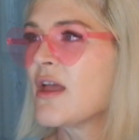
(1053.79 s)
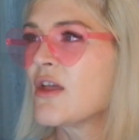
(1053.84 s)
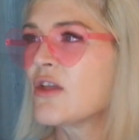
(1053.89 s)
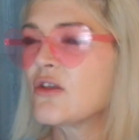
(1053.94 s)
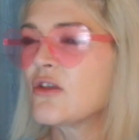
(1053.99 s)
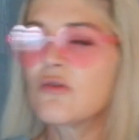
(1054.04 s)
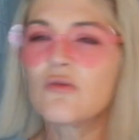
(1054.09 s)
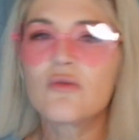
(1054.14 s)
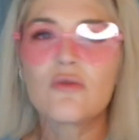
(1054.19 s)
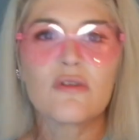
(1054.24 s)

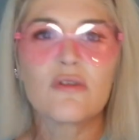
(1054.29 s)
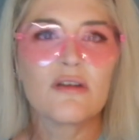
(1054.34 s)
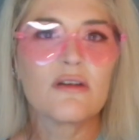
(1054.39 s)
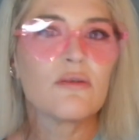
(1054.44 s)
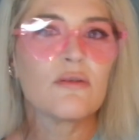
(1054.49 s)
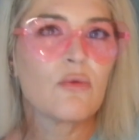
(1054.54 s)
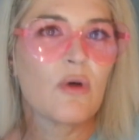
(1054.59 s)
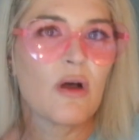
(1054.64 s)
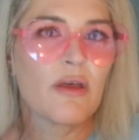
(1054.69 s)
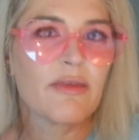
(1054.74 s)
you
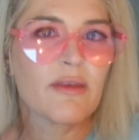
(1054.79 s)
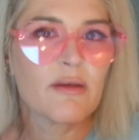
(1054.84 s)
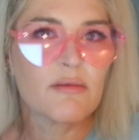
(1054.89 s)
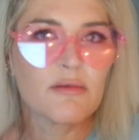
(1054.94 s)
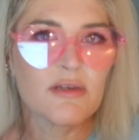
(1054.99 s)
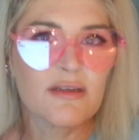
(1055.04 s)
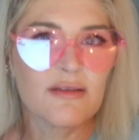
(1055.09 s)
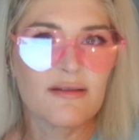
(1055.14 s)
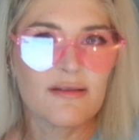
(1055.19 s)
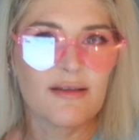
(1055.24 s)
still want them
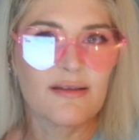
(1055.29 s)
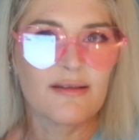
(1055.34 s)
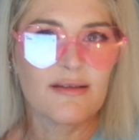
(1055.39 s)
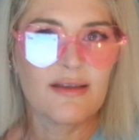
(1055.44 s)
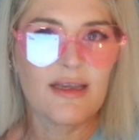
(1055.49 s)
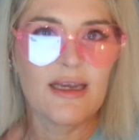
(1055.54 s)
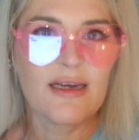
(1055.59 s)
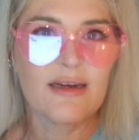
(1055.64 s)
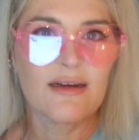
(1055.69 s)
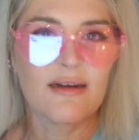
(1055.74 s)
to
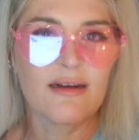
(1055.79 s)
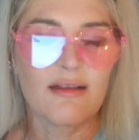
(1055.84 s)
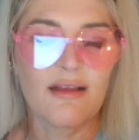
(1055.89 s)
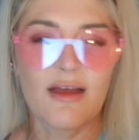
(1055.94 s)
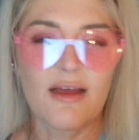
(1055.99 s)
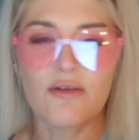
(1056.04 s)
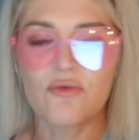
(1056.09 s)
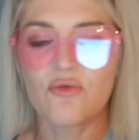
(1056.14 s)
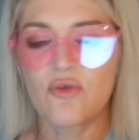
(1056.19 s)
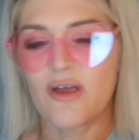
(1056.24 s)
succeed in a
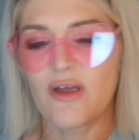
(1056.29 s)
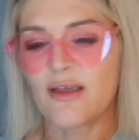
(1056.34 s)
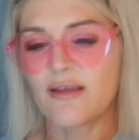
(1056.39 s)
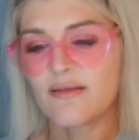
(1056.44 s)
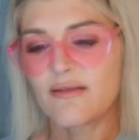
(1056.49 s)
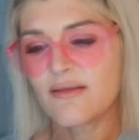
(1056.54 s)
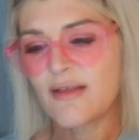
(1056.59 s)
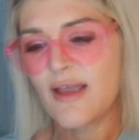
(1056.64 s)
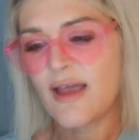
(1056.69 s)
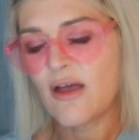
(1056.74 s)
lot of
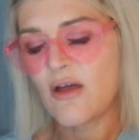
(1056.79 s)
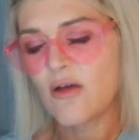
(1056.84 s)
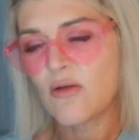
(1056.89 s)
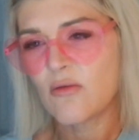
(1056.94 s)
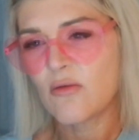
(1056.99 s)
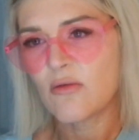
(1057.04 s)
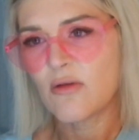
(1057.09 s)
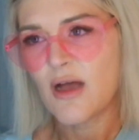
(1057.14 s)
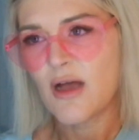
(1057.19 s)
ways. Now,